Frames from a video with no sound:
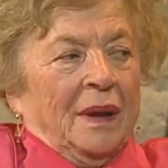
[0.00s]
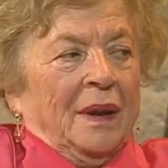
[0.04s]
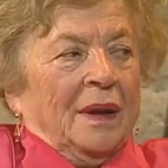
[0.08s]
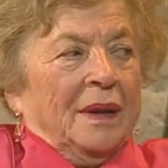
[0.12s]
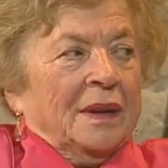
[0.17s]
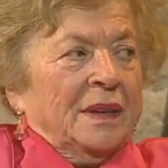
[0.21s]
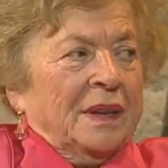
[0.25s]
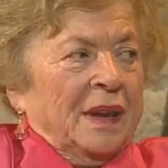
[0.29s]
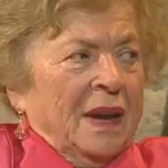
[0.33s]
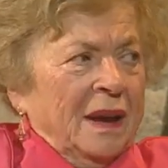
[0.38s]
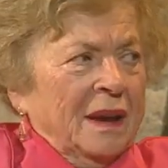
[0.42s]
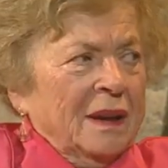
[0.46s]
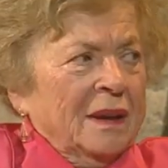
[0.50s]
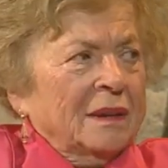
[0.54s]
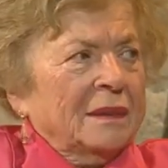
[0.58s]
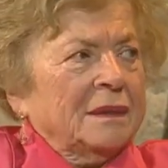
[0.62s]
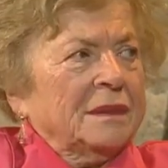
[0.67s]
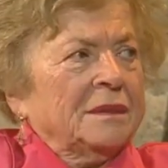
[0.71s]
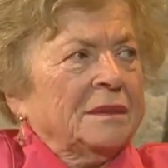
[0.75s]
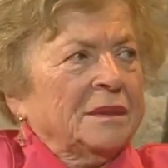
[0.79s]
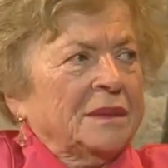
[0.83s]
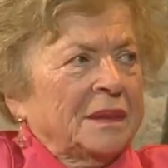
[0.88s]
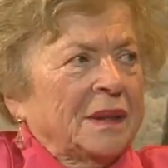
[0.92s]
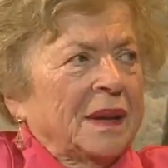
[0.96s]
Yeah,
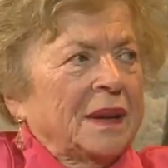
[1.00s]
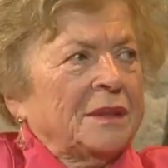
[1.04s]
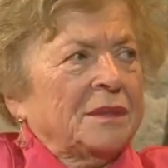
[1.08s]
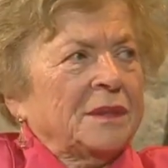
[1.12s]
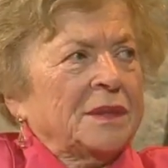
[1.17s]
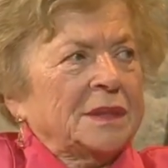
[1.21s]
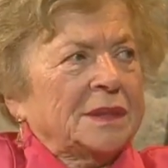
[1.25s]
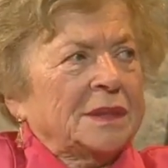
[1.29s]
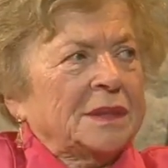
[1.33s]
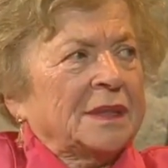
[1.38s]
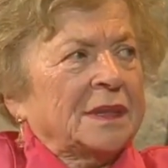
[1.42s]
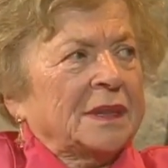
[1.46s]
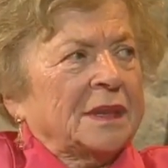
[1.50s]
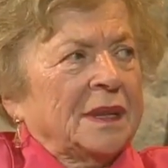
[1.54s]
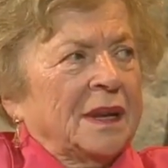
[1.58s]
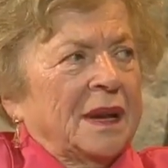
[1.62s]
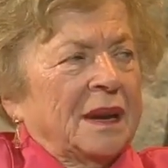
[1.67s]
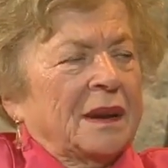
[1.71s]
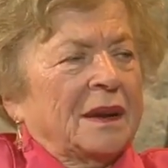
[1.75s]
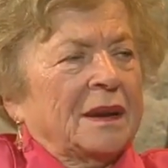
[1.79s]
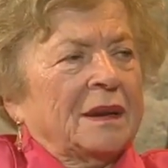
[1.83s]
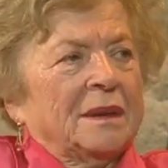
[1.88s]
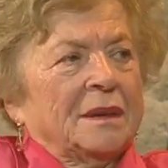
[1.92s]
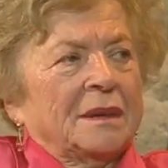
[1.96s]
there was,
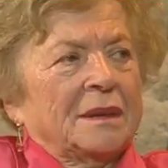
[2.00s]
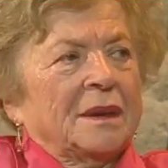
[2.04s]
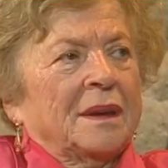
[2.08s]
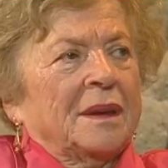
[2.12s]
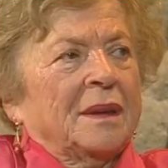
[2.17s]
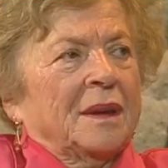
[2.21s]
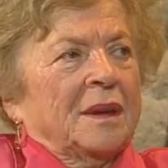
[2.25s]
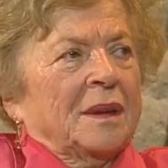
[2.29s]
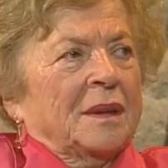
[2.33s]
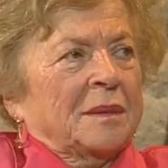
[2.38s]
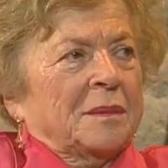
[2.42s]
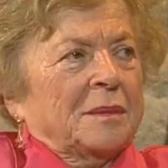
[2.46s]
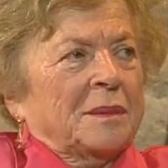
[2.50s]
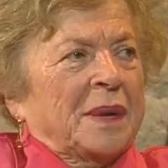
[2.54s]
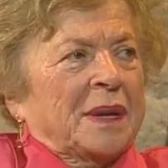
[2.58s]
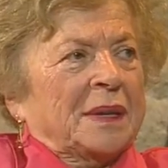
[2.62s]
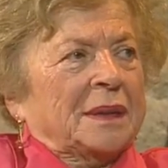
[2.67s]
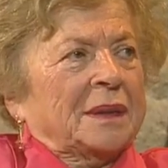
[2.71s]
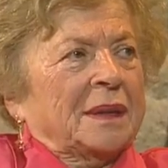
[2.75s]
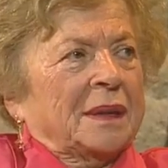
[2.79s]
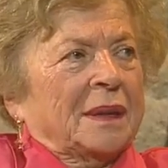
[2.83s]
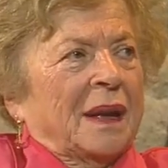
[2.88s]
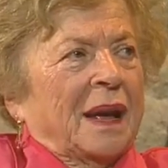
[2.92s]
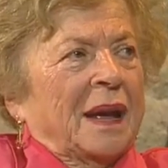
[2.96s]
yeah.
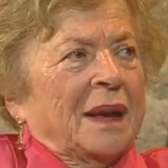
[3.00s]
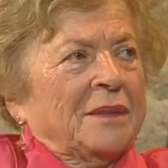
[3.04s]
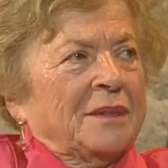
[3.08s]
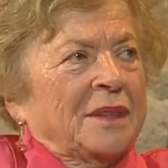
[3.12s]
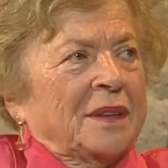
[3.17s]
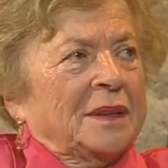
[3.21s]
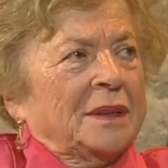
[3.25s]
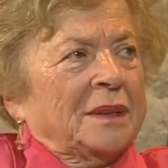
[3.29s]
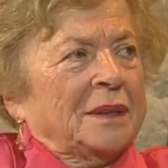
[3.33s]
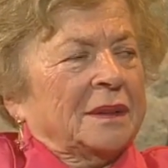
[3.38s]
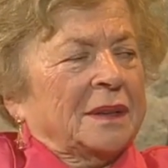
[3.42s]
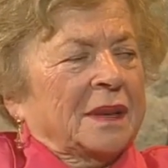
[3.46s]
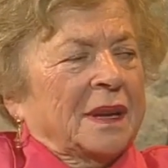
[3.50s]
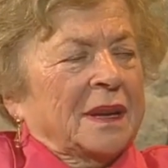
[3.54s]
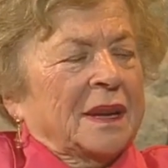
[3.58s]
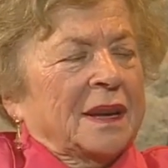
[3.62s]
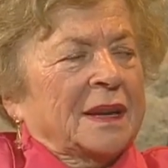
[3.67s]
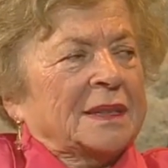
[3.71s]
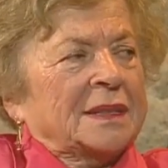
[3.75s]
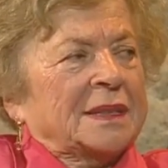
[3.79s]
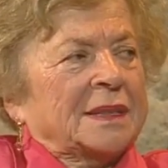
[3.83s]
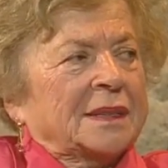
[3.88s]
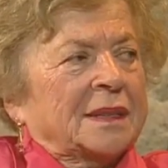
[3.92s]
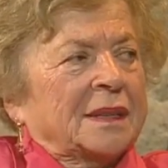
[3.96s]
But even they
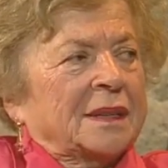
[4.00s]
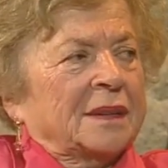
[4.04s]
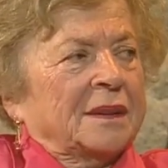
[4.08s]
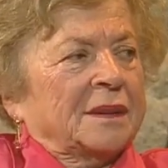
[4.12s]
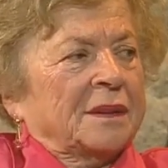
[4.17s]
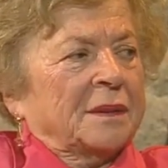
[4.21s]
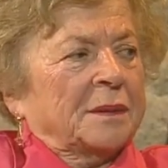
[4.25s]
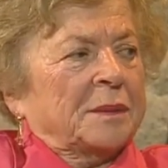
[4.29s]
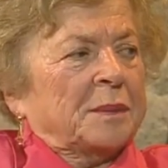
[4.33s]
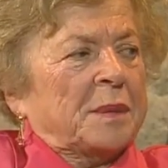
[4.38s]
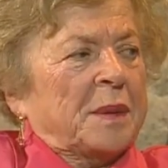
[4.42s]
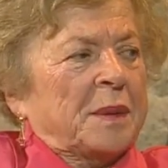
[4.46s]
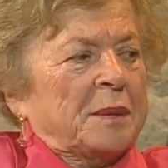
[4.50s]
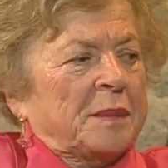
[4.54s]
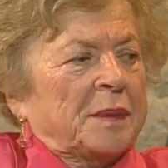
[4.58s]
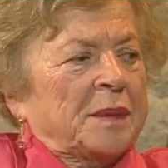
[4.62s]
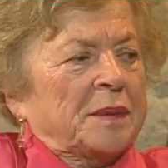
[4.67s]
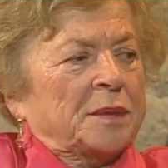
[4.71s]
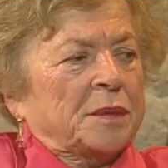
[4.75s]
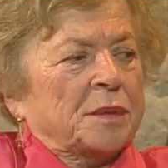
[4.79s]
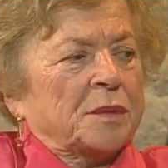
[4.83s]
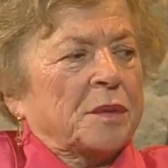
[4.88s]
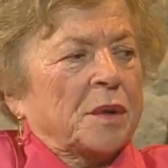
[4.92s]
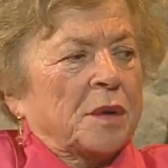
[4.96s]
asked people
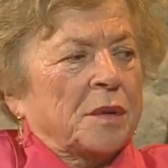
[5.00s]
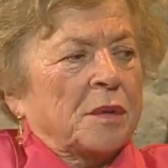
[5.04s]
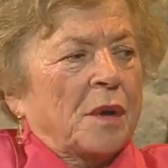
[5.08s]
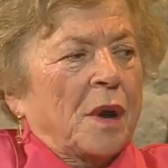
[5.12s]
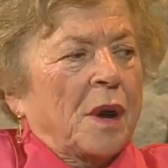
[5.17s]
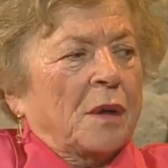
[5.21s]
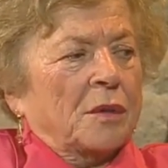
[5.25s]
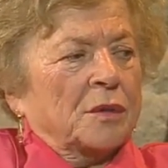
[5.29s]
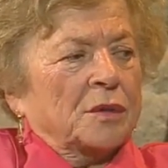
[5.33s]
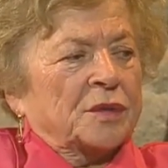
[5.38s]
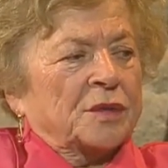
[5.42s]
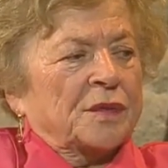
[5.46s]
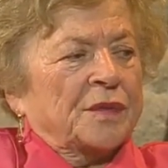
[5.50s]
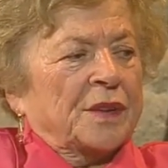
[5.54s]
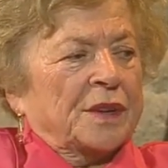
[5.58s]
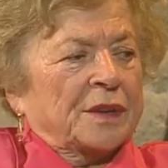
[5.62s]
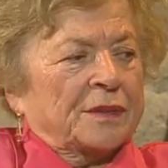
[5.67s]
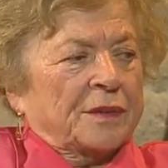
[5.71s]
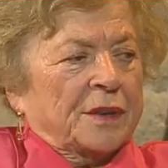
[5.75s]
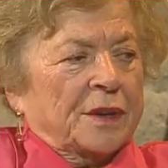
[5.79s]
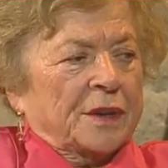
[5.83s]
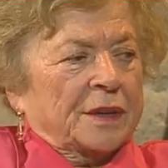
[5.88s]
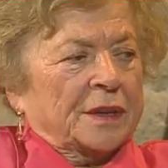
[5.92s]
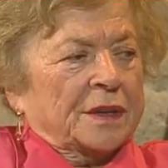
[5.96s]
to go out for
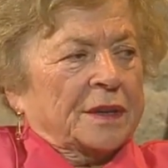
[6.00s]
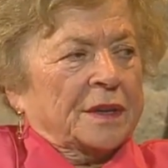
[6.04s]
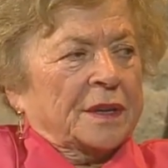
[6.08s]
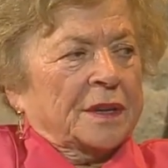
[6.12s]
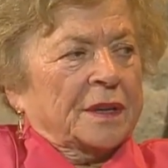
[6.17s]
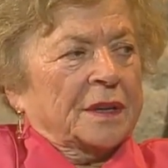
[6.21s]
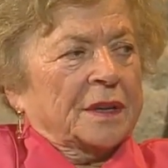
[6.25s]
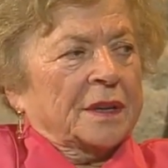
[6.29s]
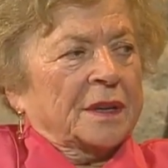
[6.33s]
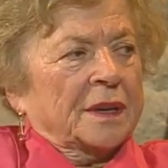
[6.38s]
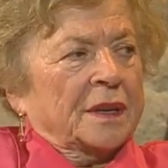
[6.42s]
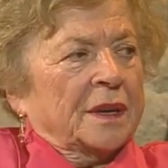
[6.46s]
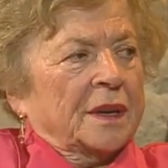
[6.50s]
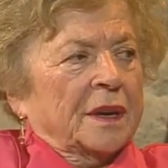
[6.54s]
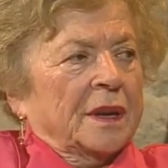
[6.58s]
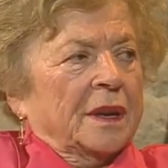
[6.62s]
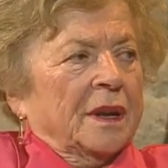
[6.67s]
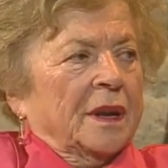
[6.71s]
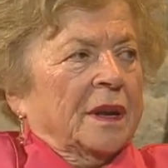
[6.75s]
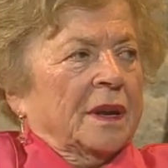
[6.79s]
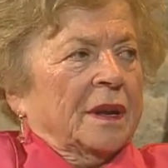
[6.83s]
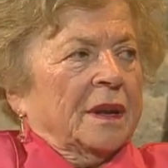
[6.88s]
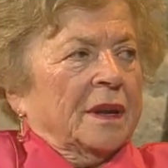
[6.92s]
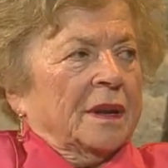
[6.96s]
work,
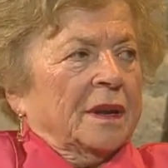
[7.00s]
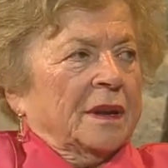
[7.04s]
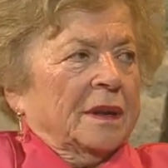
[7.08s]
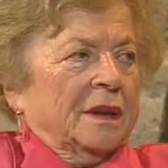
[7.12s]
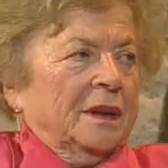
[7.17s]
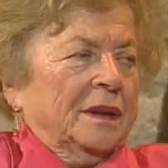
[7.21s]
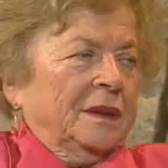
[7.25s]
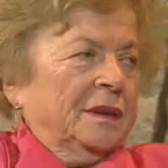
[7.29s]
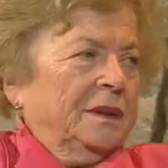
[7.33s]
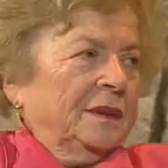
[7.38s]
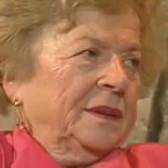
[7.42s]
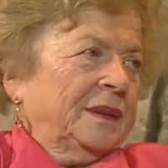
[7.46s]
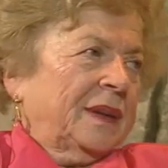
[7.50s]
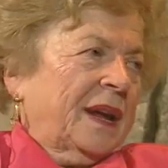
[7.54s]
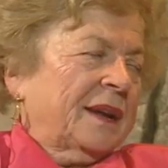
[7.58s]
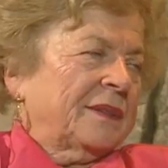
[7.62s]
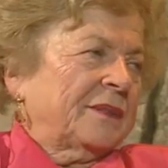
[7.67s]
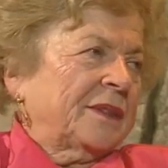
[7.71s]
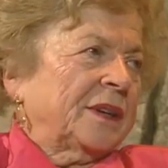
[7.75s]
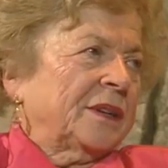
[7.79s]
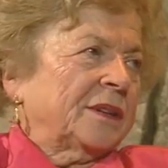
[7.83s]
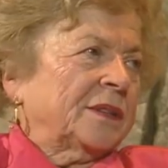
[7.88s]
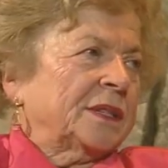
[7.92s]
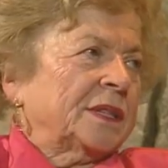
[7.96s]
and I
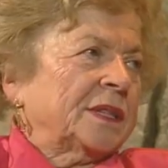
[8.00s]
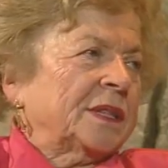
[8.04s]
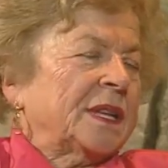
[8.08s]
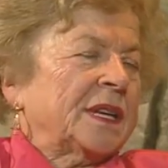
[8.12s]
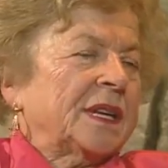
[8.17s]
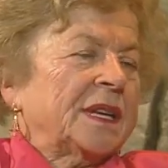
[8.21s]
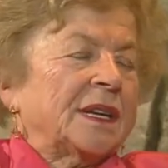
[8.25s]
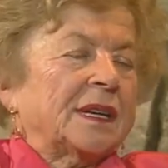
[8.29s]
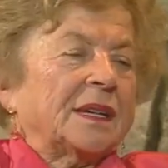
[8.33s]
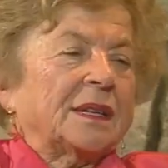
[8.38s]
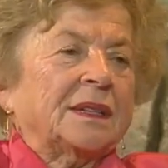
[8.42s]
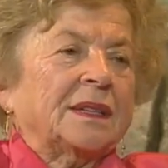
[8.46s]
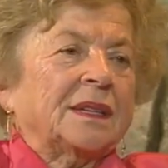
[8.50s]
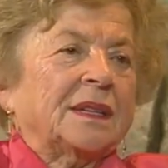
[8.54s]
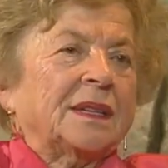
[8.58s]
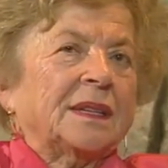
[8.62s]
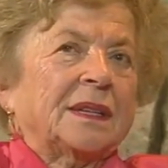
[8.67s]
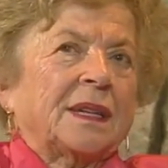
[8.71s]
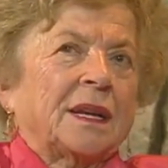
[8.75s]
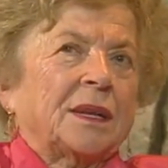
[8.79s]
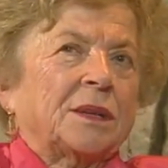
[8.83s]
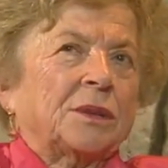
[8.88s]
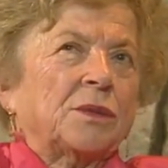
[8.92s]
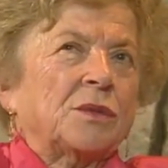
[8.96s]
volunteered, and
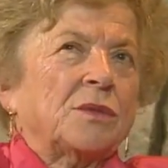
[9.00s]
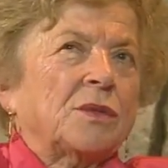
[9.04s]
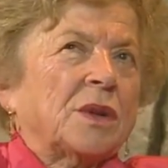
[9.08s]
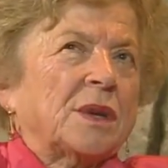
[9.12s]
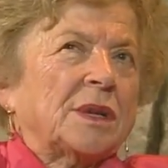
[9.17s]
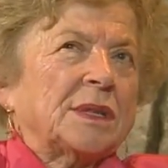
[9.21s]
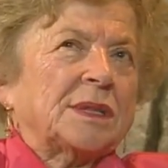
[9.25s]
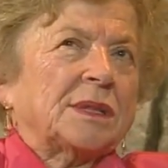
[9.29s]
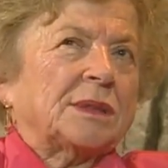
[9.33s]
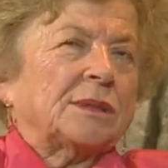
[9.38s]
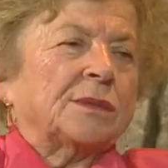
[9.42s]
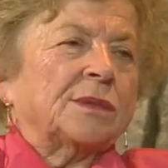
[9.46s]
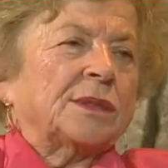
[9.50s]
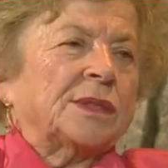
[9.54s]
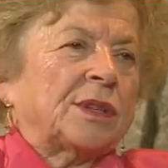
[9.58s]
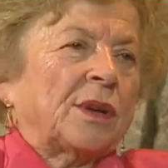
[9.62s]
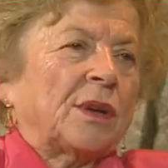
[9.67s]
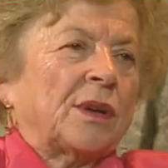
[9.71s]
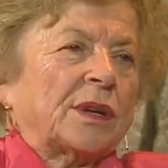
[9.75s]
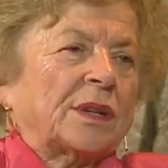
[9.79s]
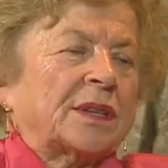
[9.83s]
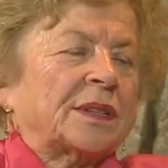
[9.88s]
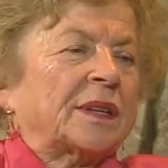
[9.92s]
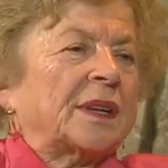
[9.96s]
they took us to
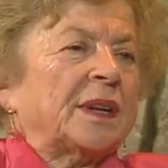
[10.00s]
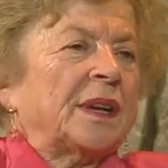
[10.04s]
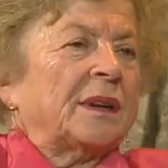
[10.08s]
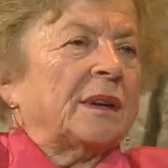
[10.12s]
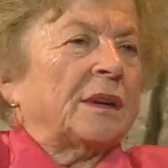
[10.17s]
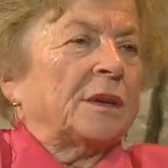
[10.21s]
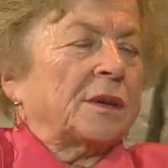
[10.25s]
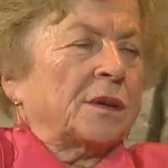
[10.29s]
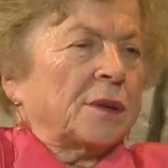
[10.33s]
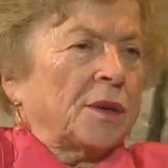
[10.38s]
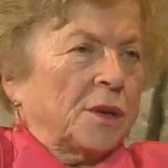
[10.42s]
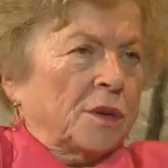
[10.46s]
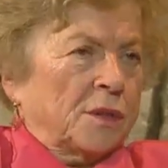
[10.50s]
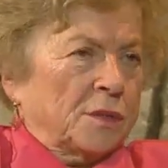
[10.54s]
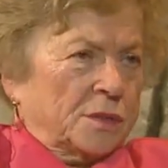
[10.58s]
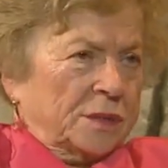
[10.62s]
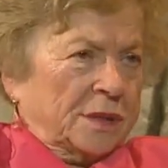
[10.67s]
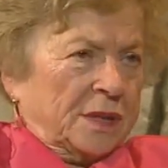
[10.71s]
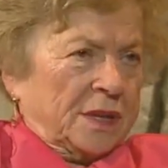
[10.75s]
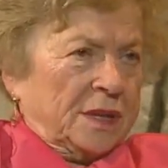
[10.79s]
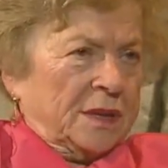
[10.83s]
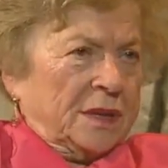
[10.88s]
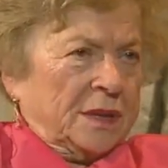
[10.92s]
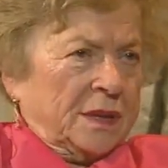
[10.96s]
sort cl
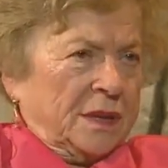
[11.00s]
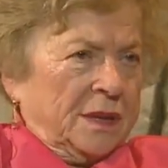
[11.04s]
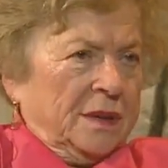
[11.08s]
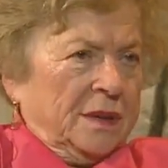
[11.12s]
clothing.